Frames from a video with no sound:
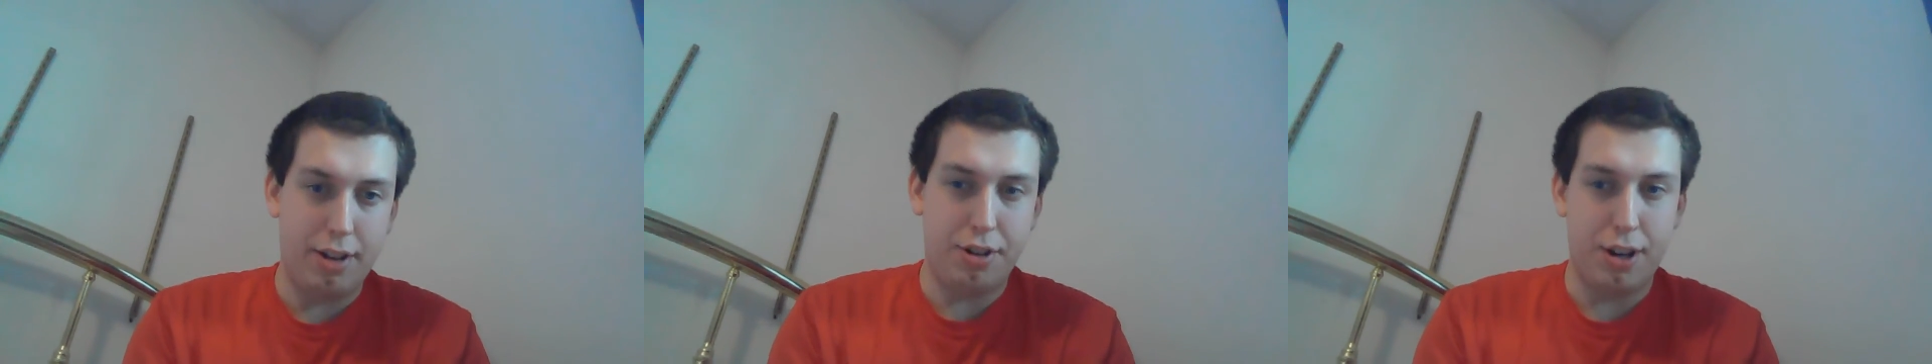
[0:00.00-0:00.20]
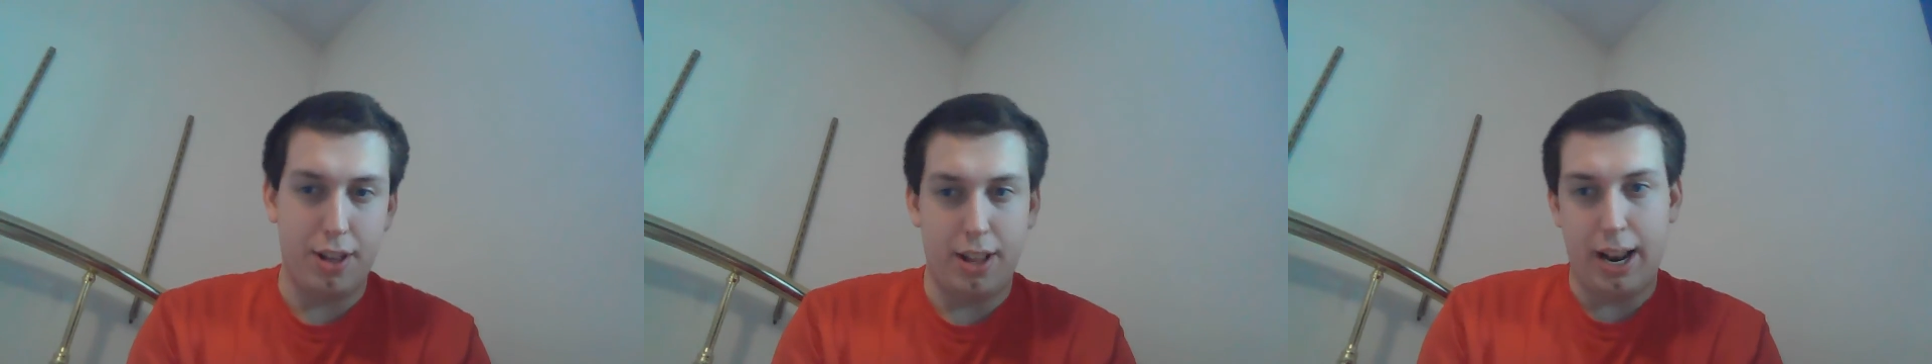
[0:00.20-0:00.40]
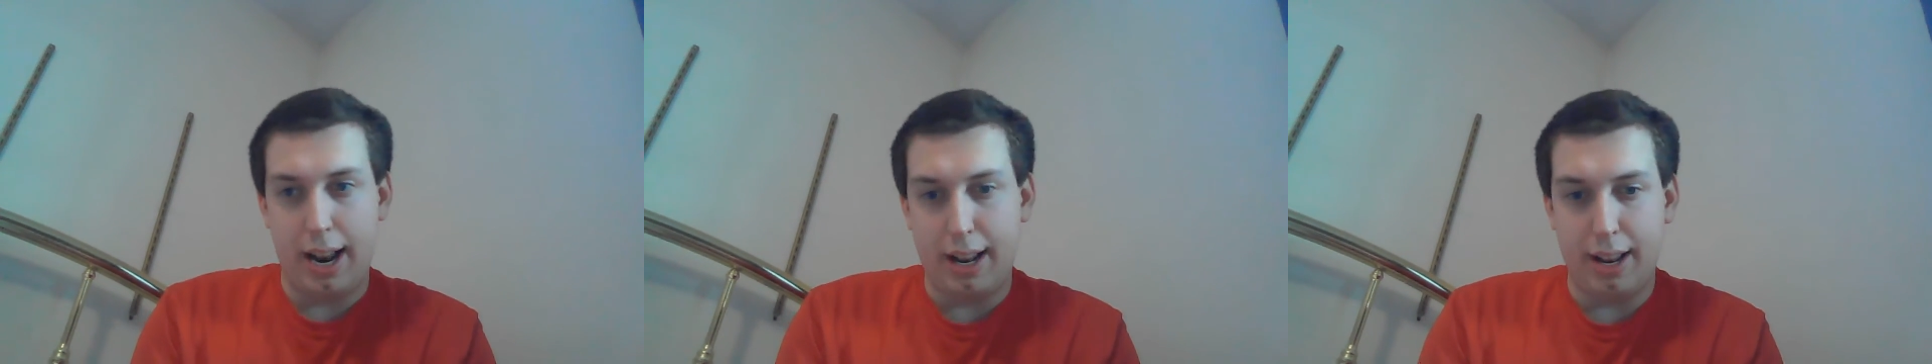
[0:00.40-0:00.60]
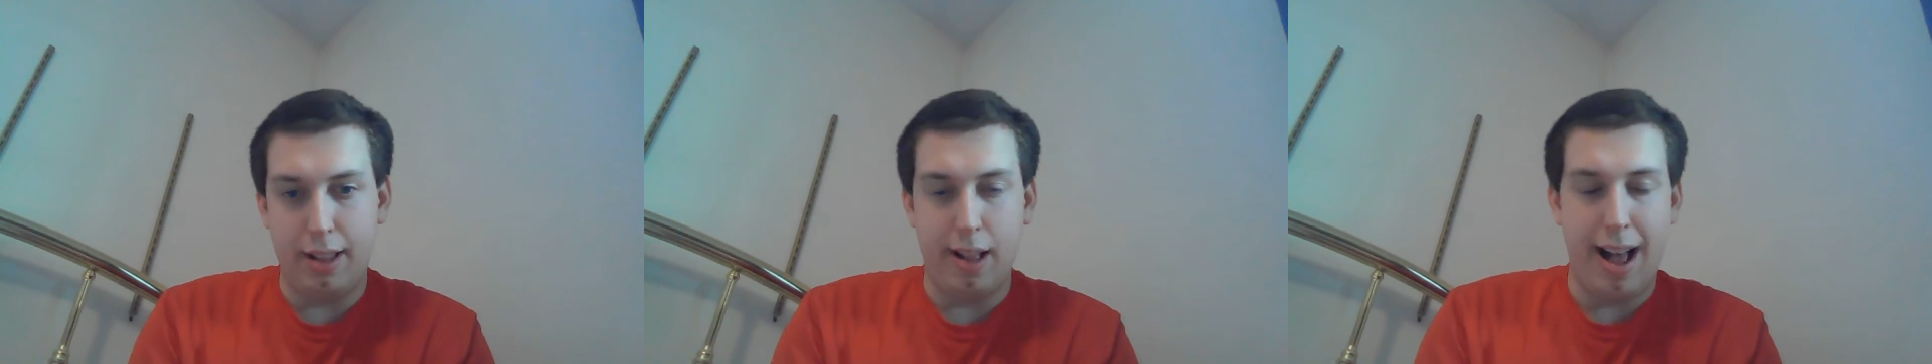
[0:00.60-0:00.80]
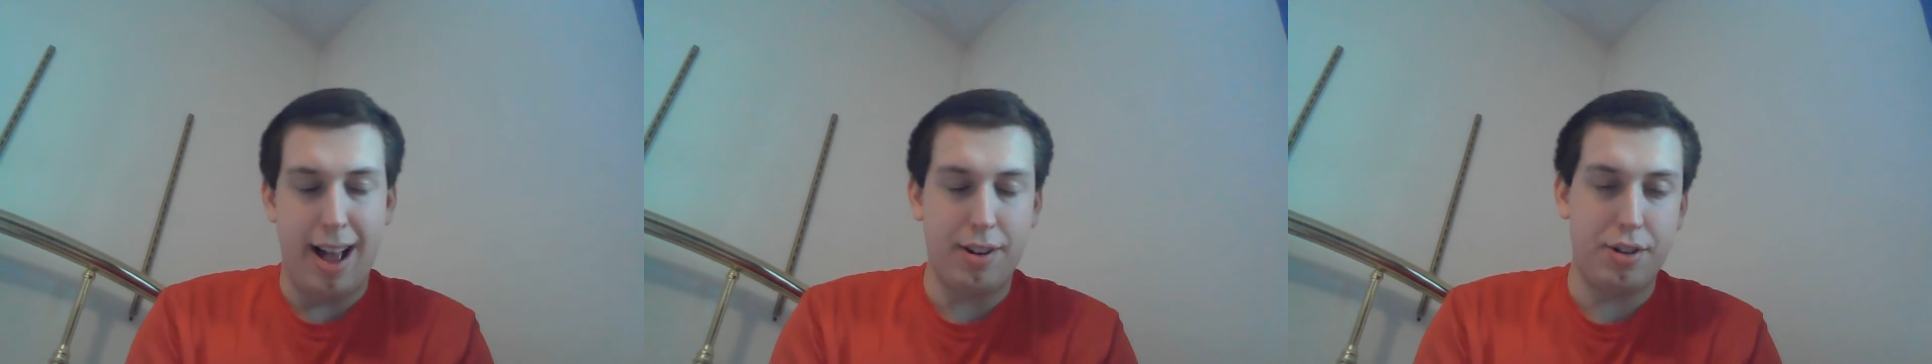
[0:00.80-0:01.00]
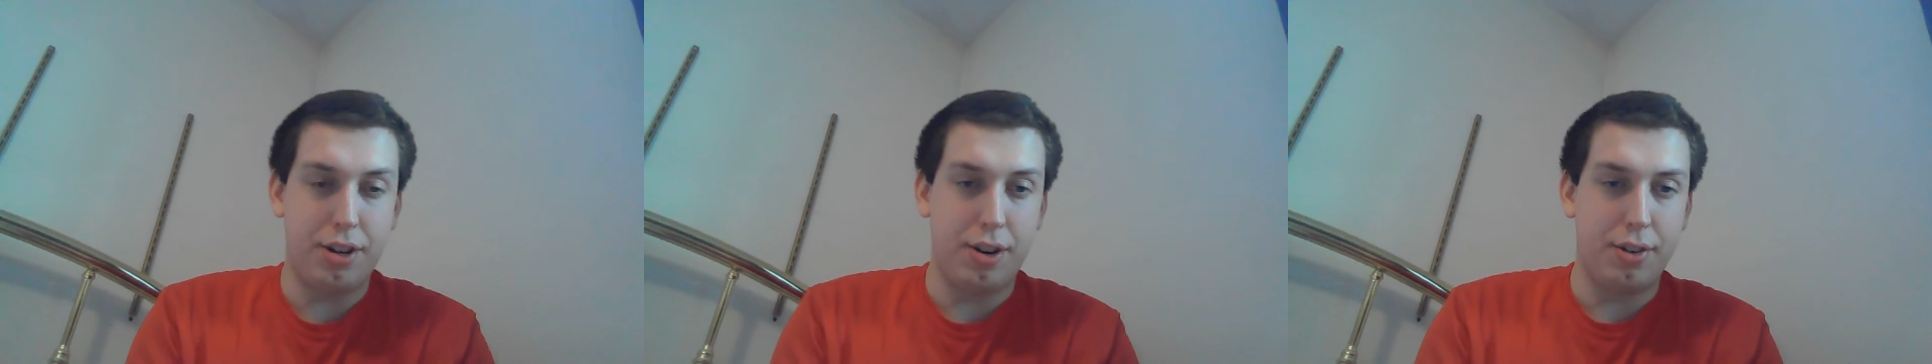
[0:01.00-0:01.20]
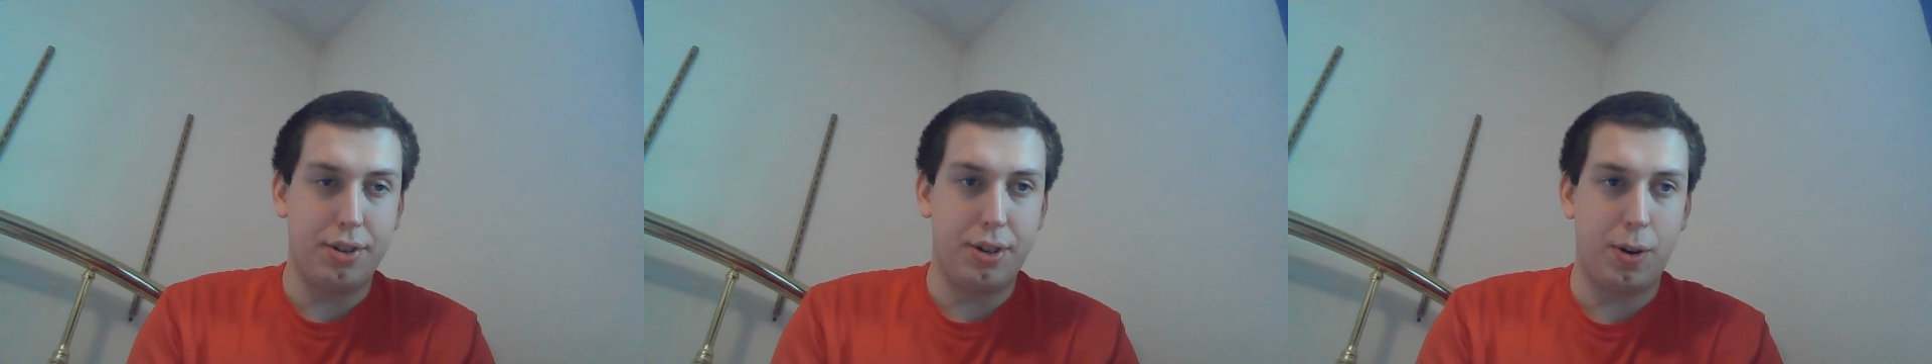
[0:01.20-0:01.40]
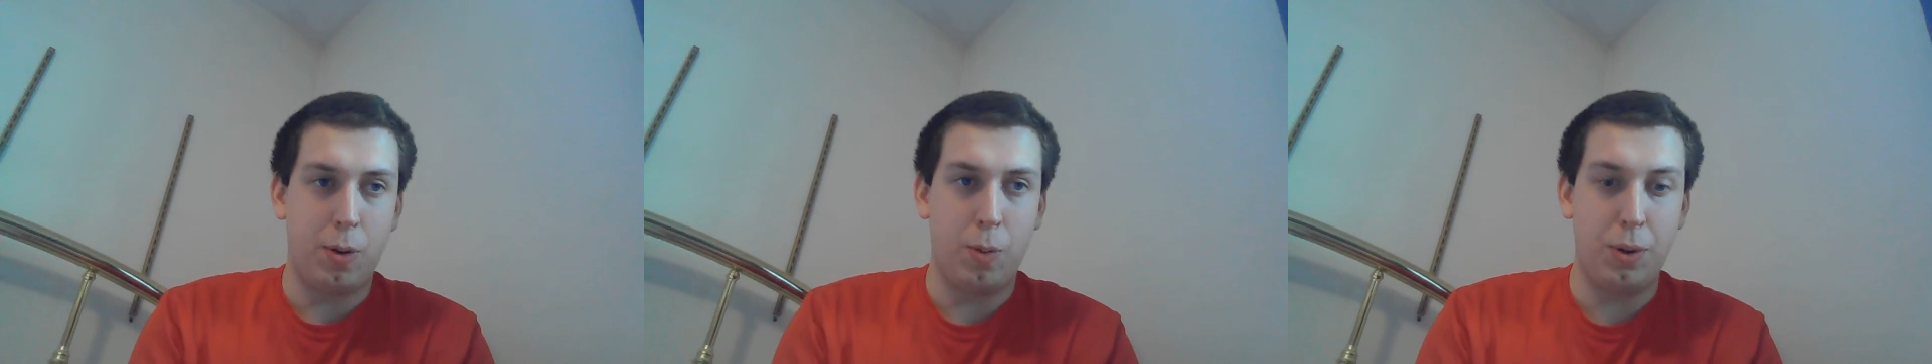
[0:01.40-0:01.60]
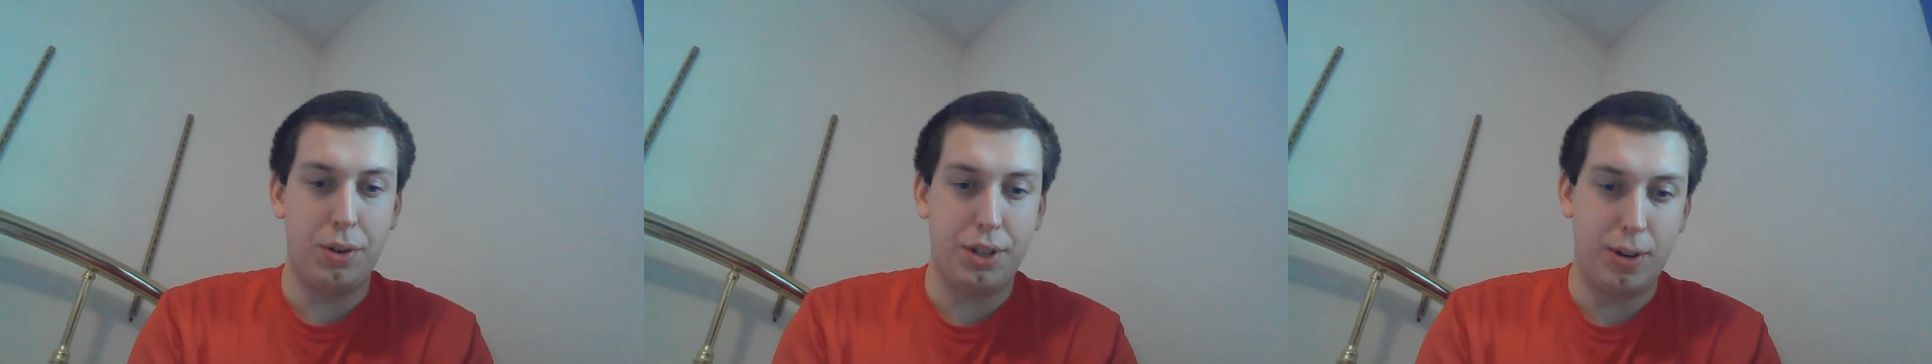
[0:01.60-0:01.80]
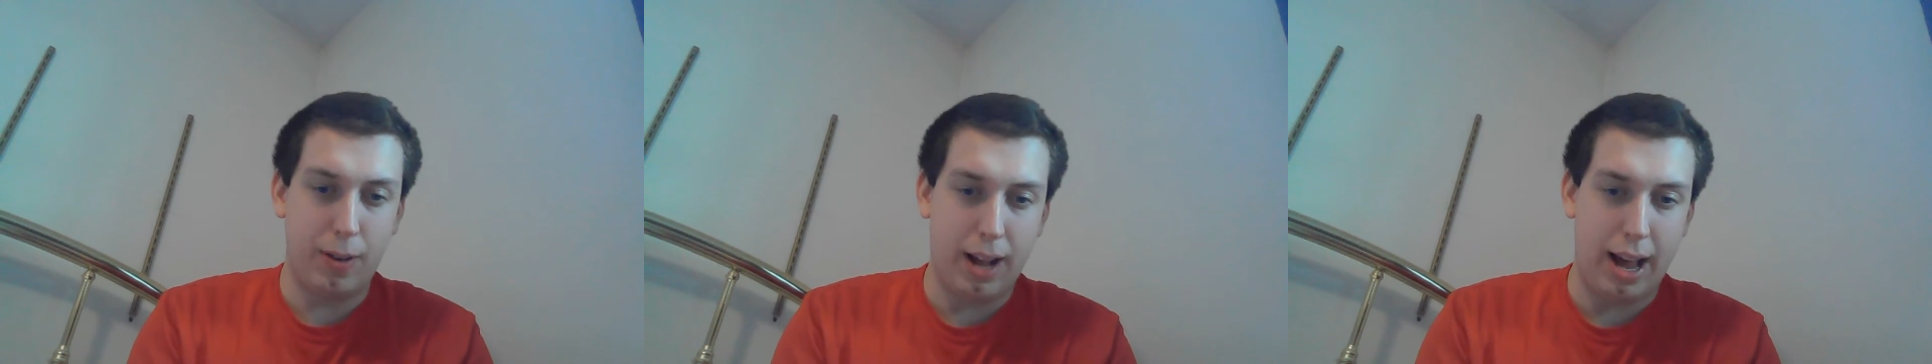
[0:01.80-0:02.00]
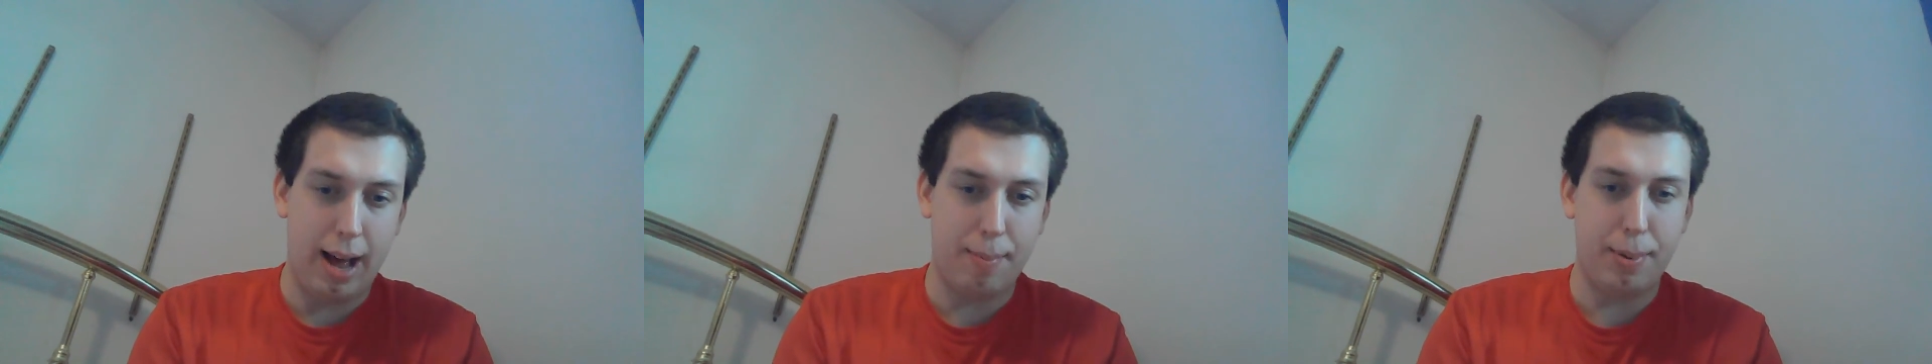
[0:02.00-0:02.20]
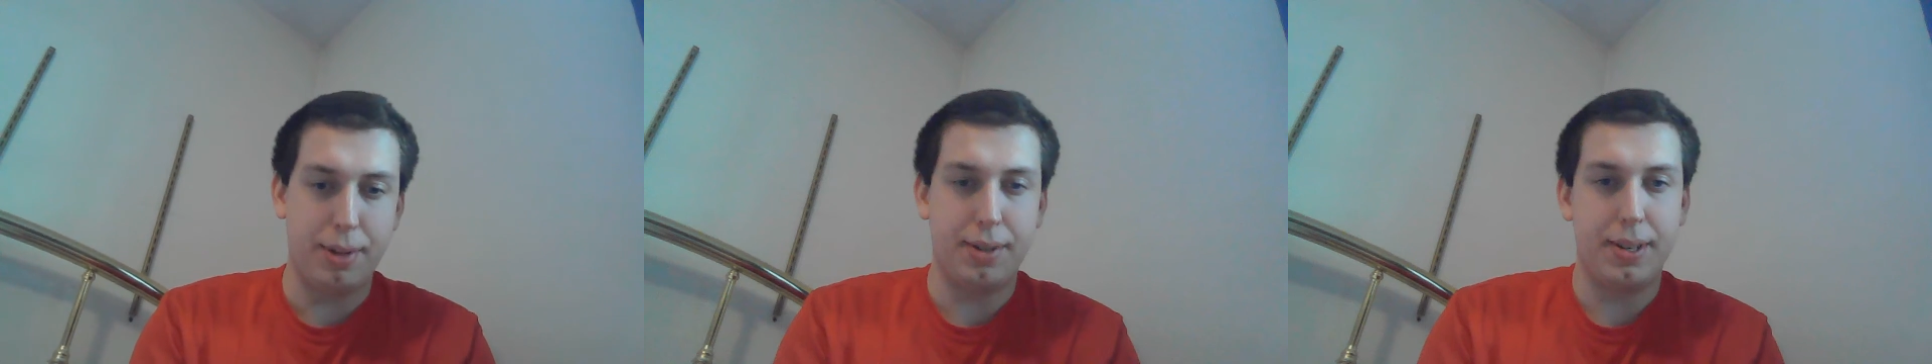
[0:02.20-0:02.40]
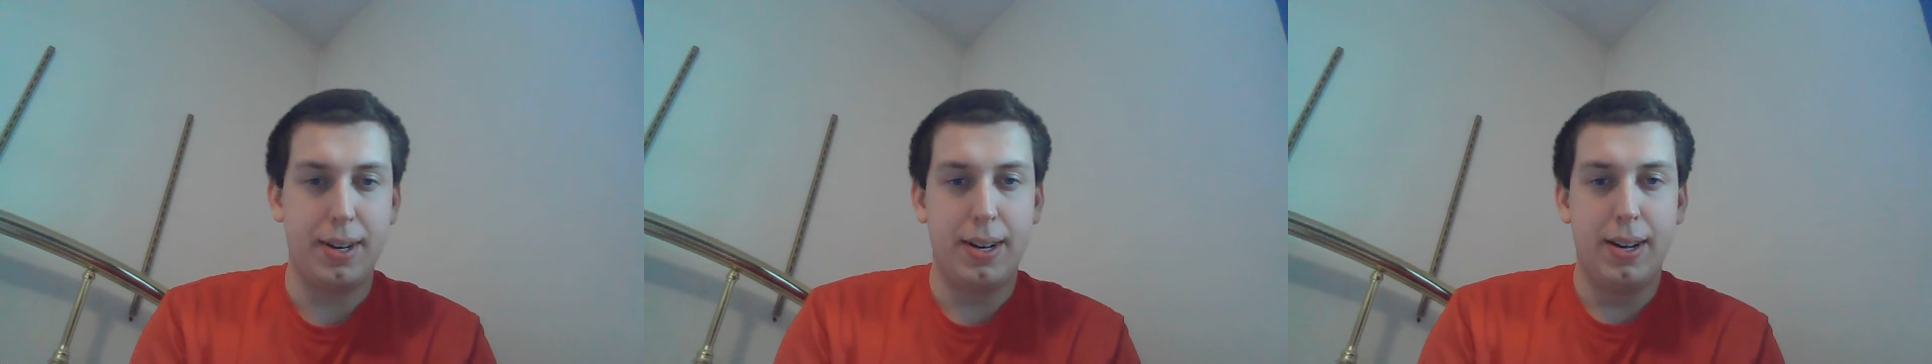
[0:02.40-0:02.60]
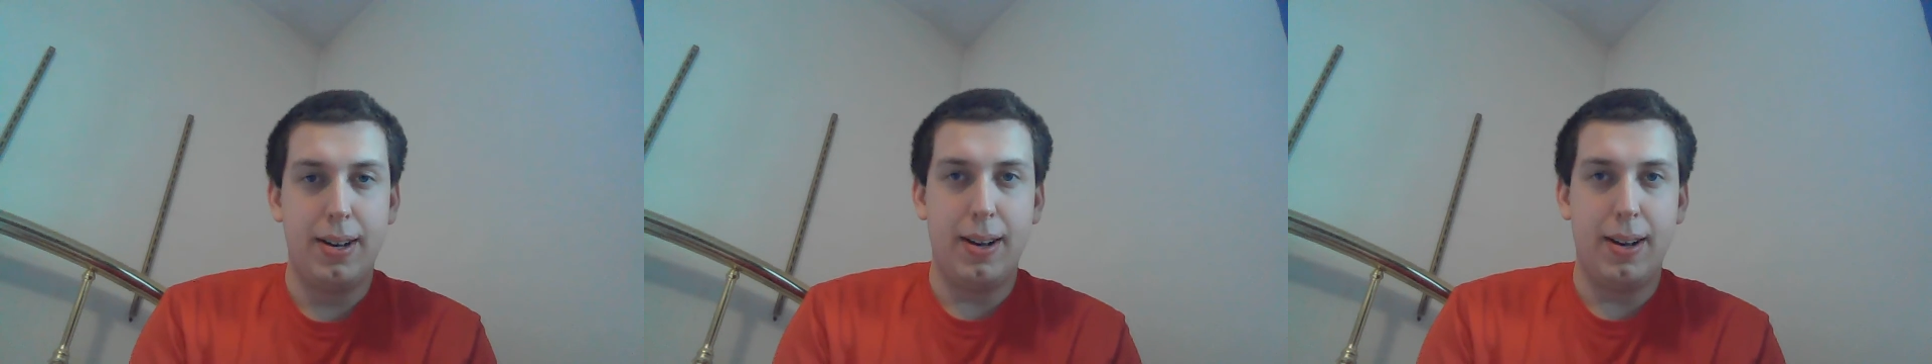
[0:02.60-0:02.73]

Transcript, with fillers: this year than I did last year. So we'll see what happens.